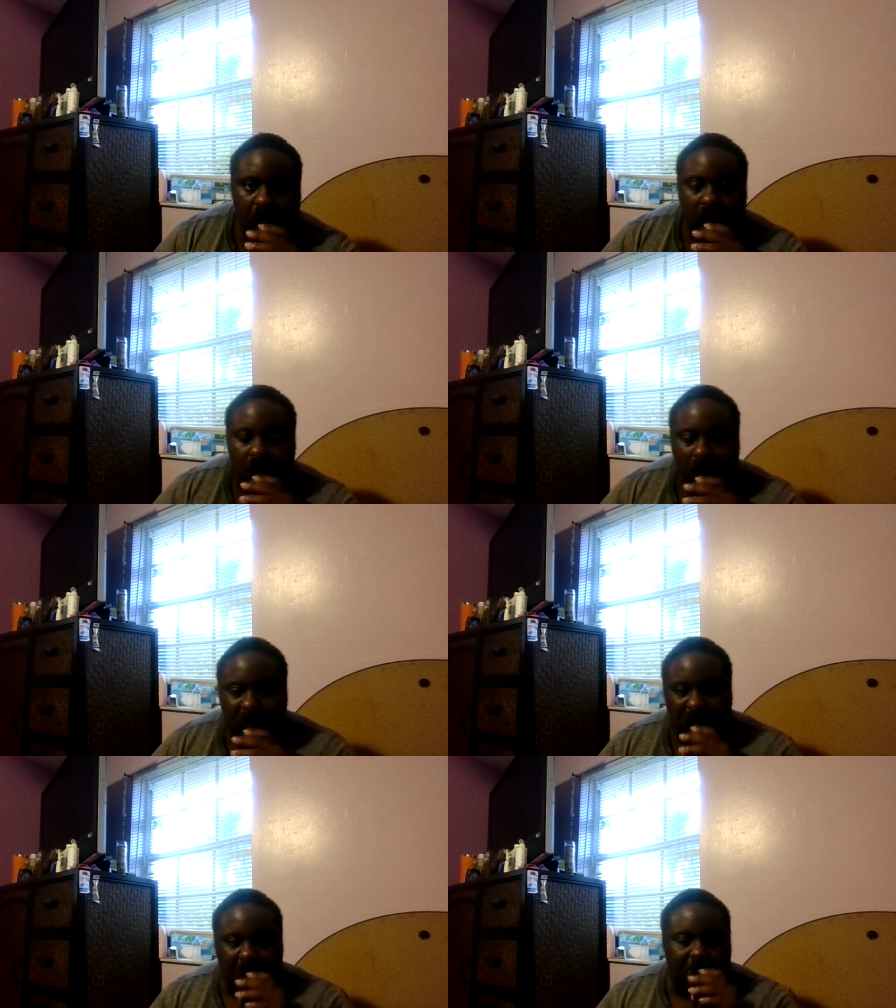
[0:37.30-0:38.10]

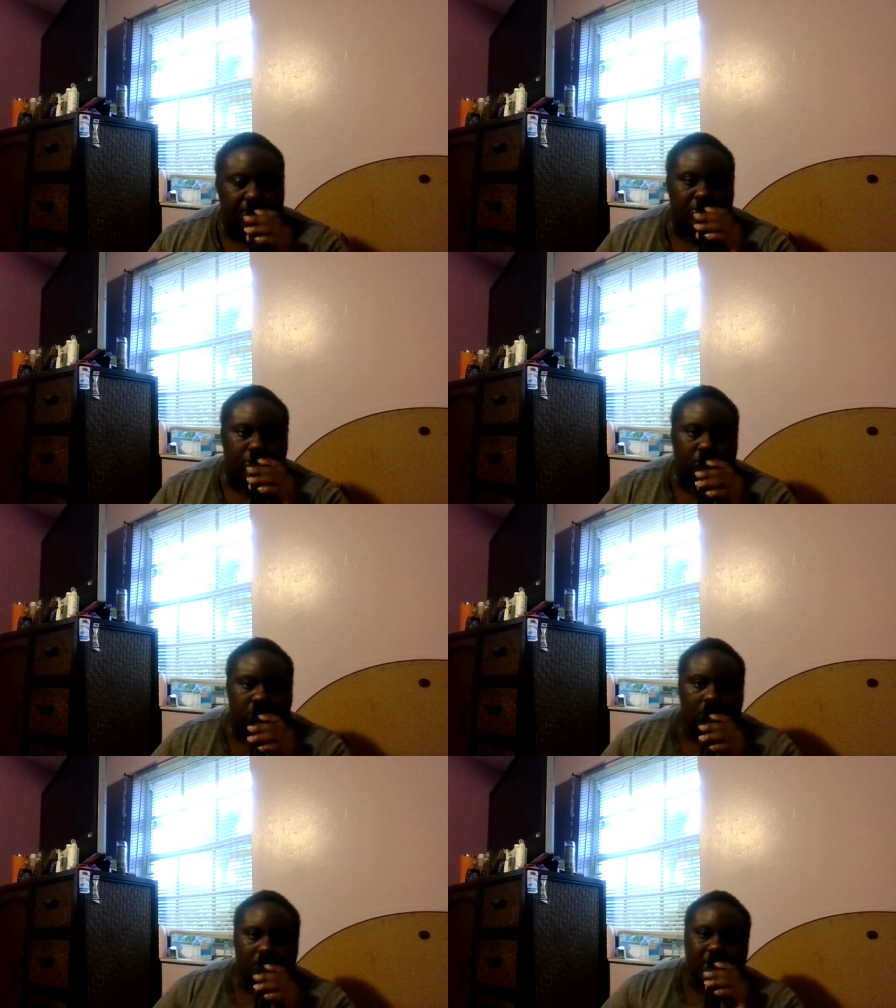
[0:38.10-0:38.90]
Because this episode is
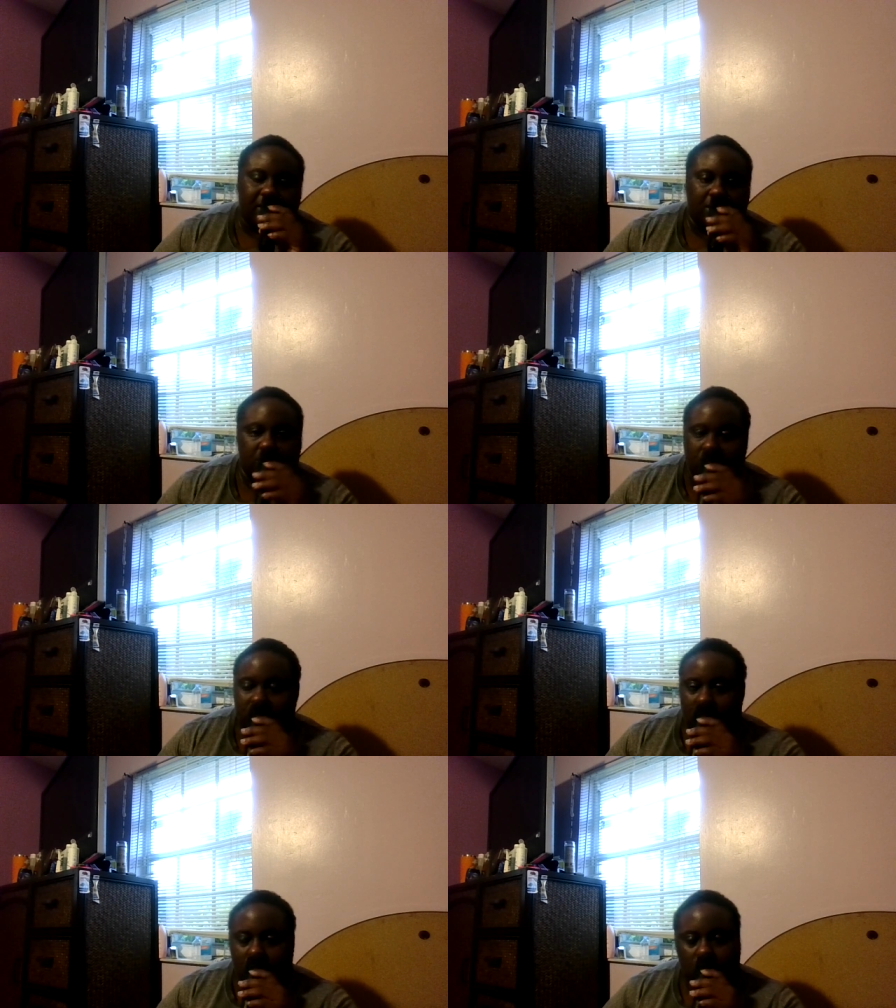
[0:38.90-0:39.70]
all about getting to
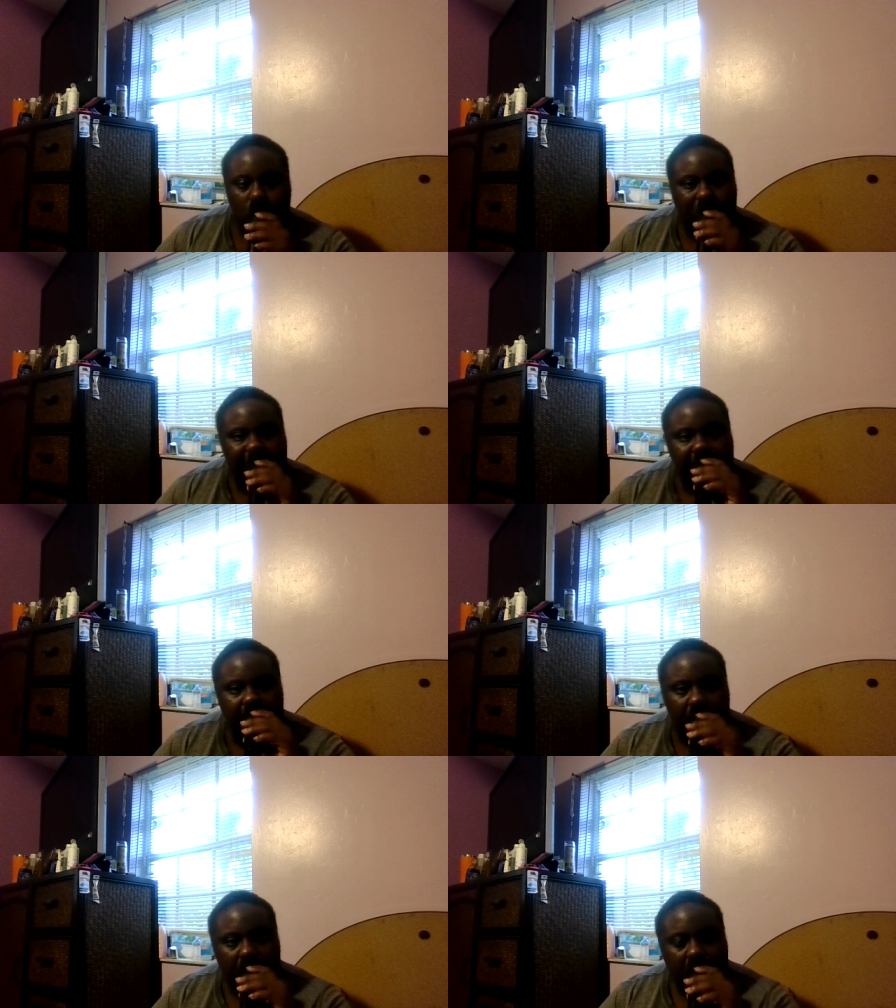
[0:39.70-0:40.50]
know who I
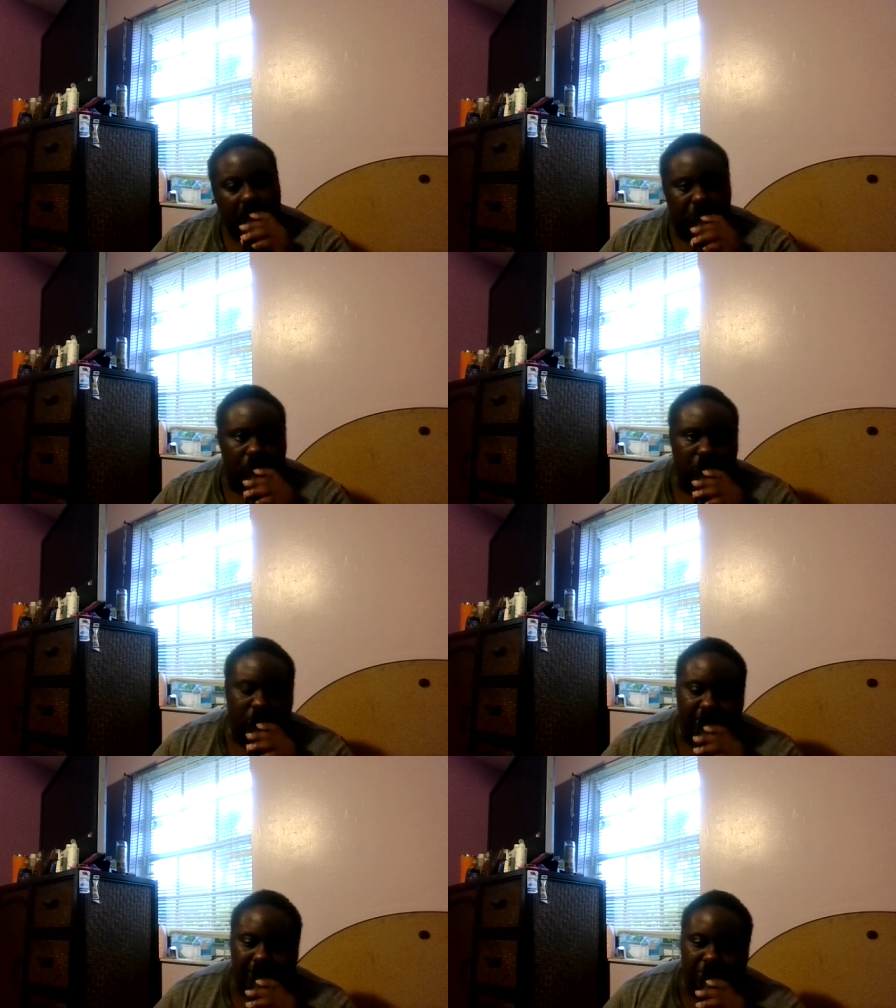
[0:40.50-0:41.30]
am. Because I want you
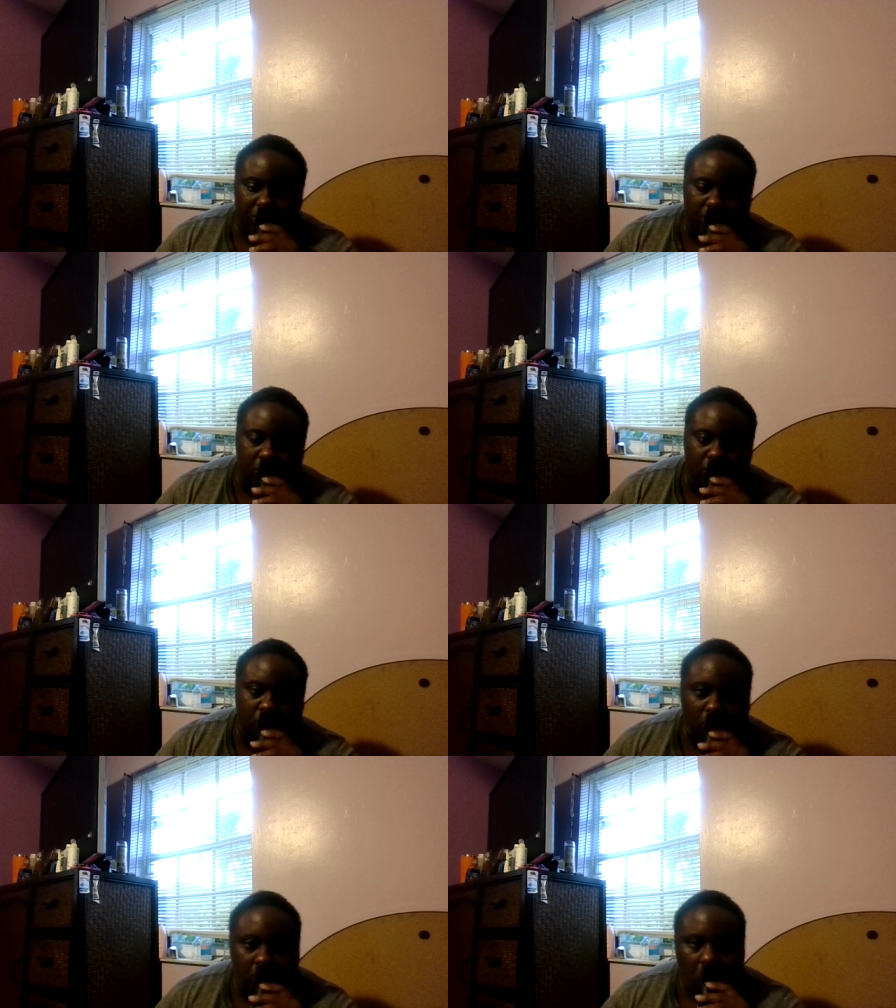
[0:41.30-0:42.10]
guys to know,
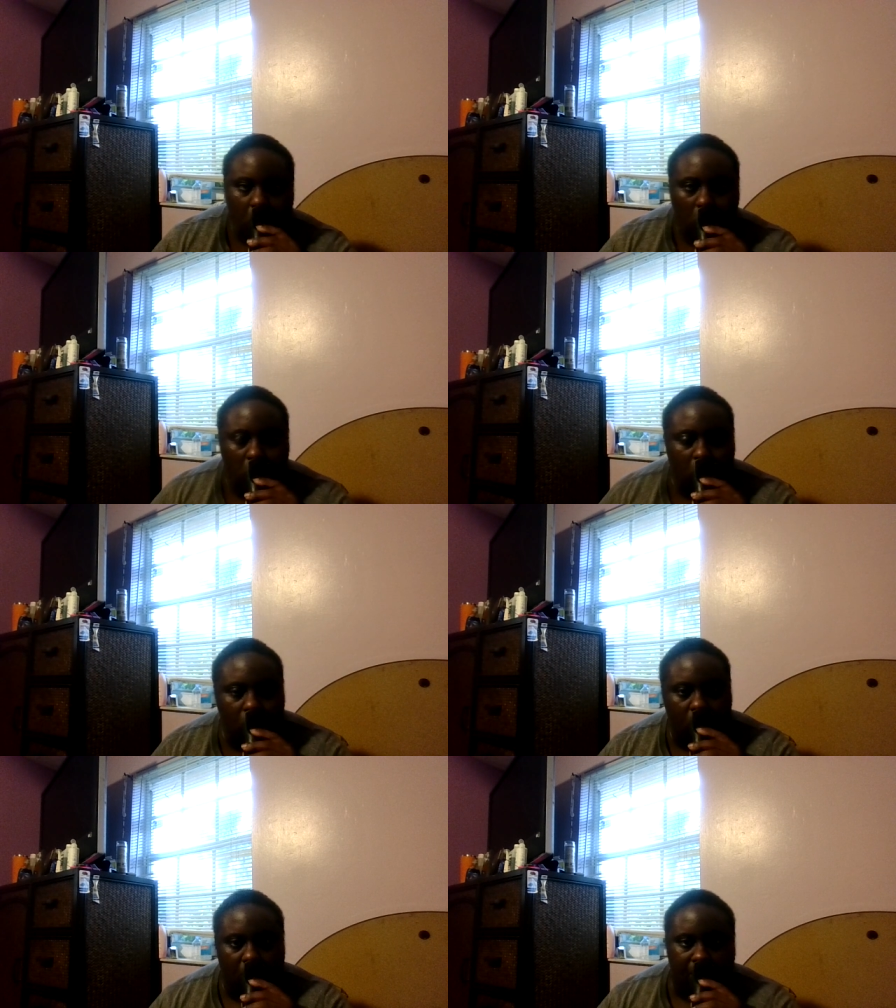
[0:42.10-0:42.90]

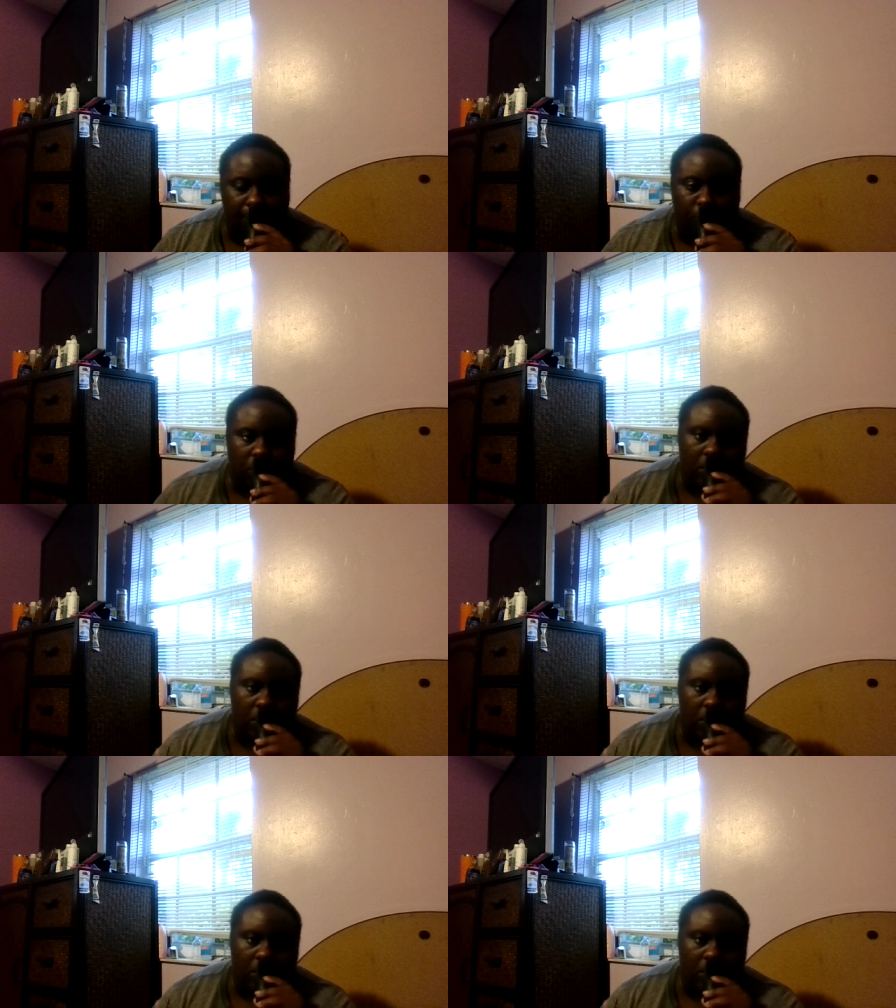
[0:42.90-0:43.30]
um,